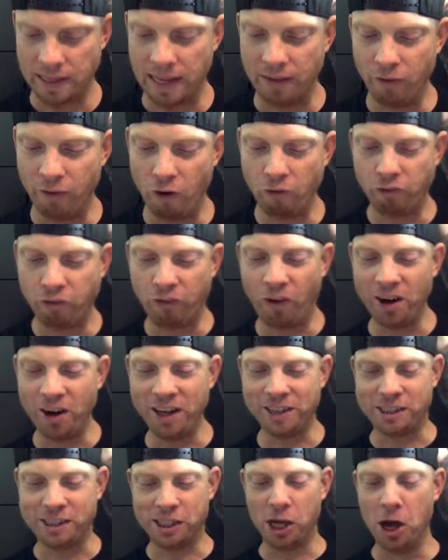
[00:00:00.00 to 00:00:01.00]
Level
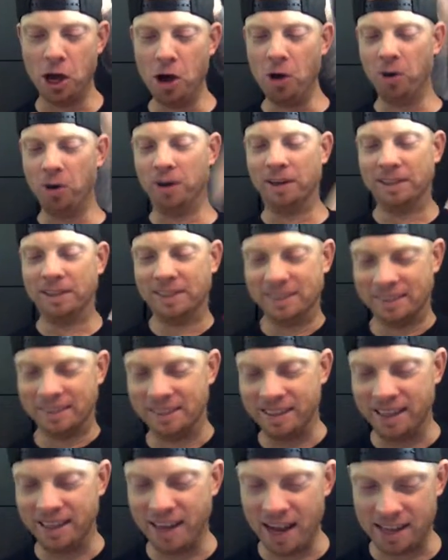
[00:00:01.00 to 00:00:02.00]
forty-two!
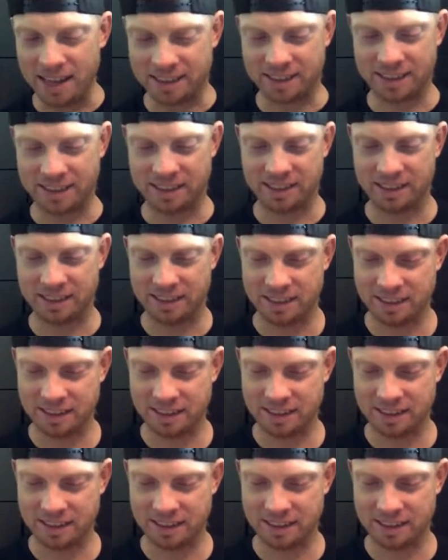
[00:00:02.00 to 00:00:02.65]
Yes!